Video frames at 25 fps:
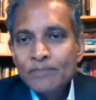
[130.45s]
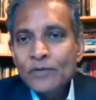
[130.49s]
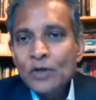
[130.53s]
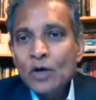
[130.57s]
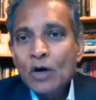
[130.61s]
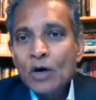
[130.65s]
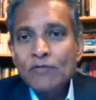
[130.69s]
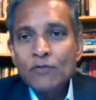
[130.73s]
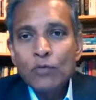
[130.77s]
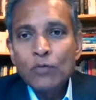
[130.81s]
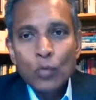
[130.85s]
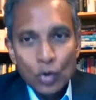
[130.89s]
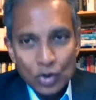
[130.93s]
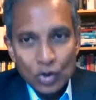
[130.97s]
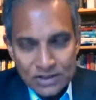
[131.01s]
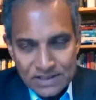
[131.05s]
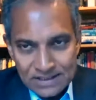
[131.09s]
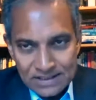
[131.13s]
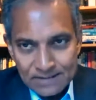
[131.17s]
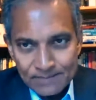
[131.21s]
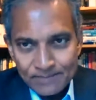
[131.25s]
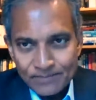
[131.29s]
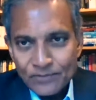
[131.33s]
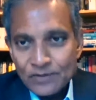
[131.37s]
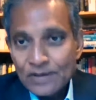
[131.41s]
of
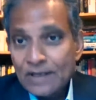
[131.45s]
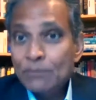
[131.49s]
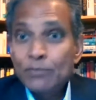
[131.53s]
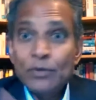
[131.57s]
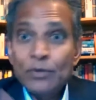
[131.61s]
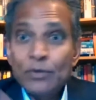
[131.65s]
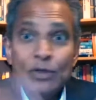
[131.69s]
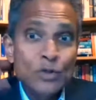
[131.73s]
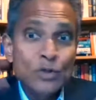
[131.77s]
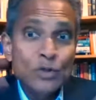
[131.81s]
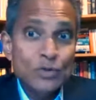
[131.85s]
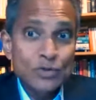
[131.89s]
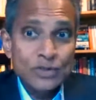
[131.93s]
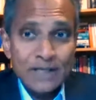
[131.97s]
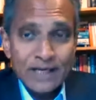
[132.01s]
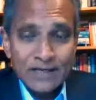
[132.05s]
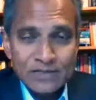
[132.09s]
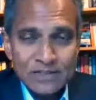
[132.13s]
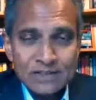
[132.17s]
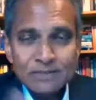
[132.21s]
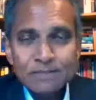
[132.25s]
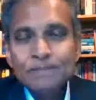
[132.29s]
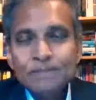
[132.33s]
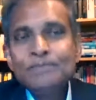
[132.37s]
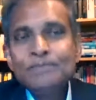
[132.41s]
water and produce
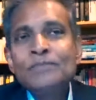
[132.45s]
hydrogen.